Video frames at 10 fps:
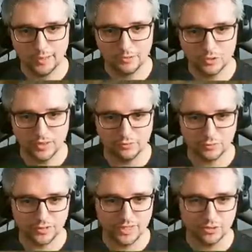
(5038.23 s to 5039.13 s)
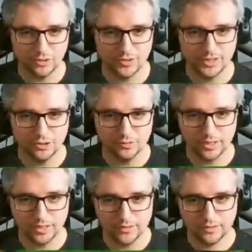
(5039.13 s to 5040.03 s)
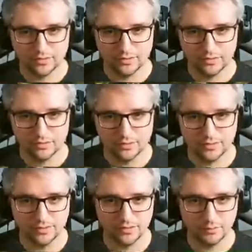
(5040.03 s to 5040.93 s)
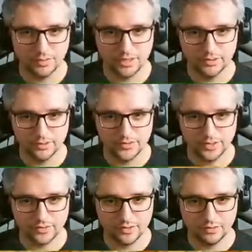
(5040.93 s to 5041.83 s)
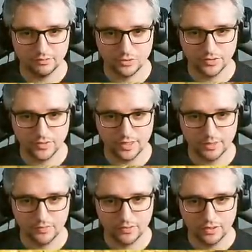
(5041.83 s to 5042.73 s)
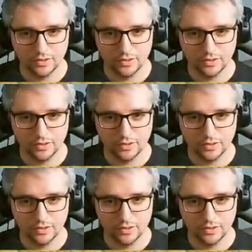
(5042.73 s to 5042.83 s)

I'm going for the honeycomb yet, because I'll be here 16 more times.